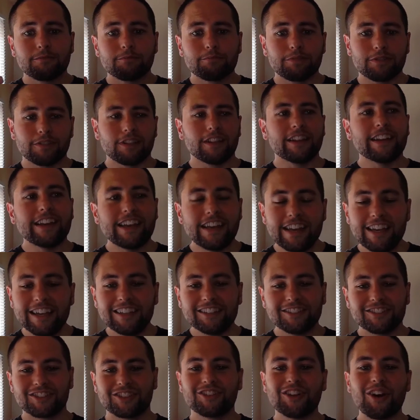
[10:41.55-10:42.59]

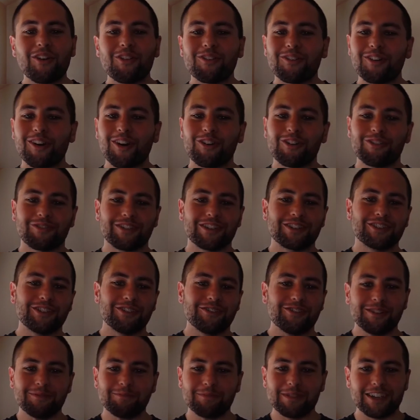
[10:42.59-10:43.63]
please don't overdo
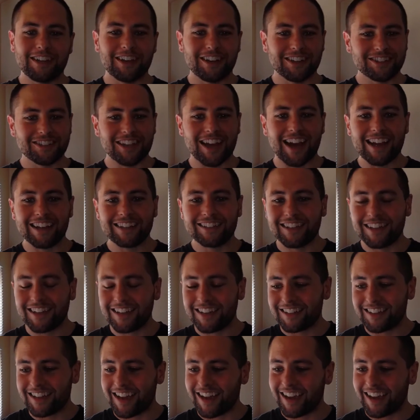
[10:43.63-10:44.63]
it, because I did,